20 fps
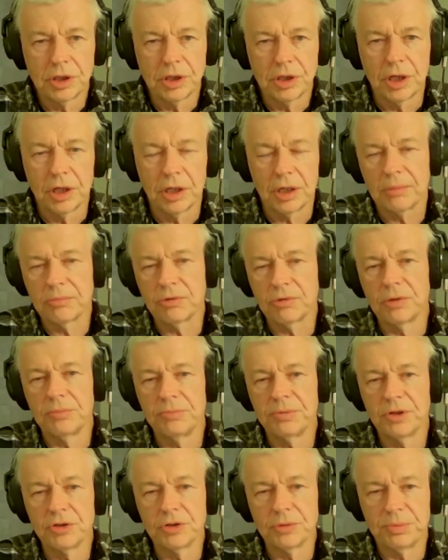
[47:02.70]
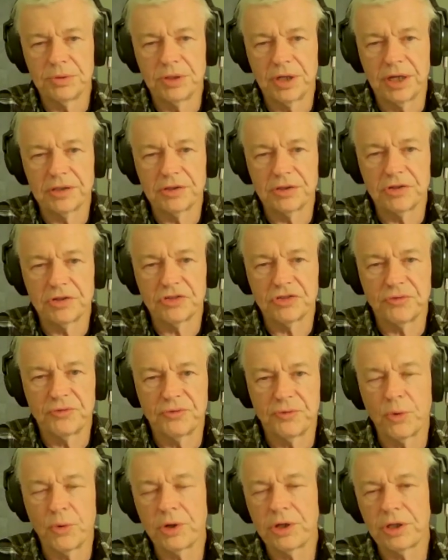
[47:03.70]
and I'm going to build a plant that is a
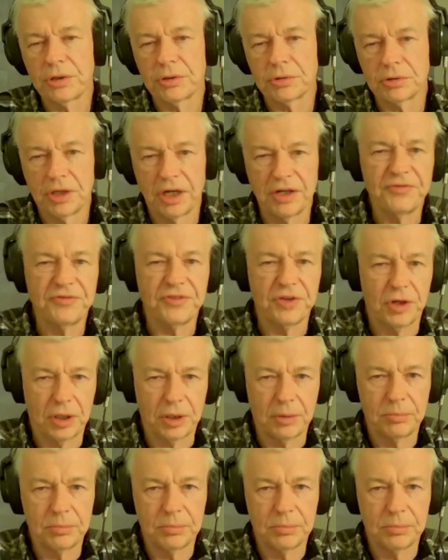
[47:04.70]
40-year lifetime,